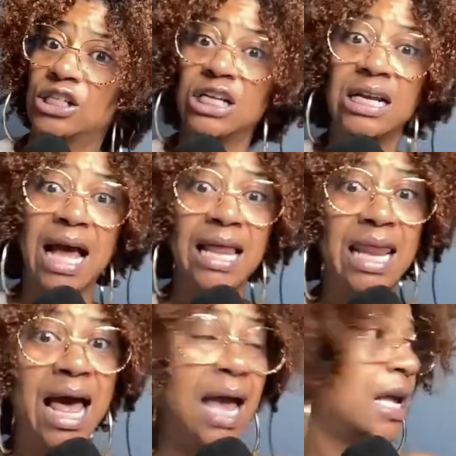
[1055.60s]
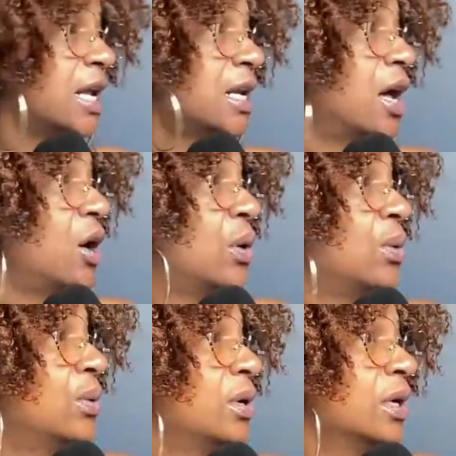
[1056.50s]
She not lying,
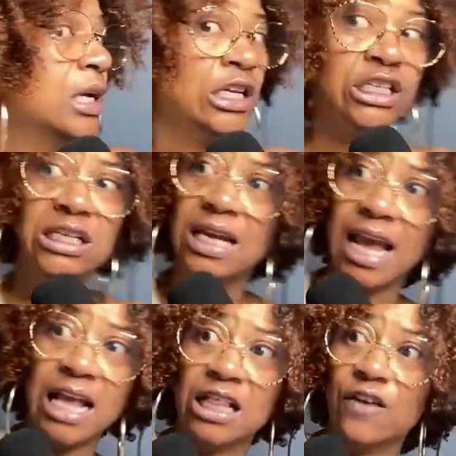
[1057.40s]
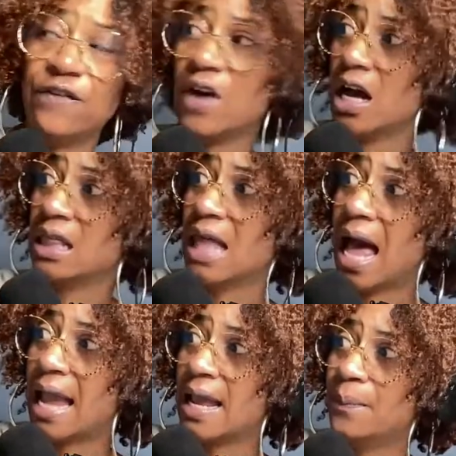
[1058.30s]
no. She ain't the fuck
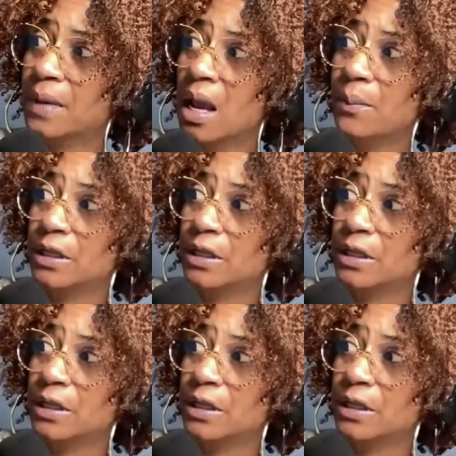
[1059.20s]
lying.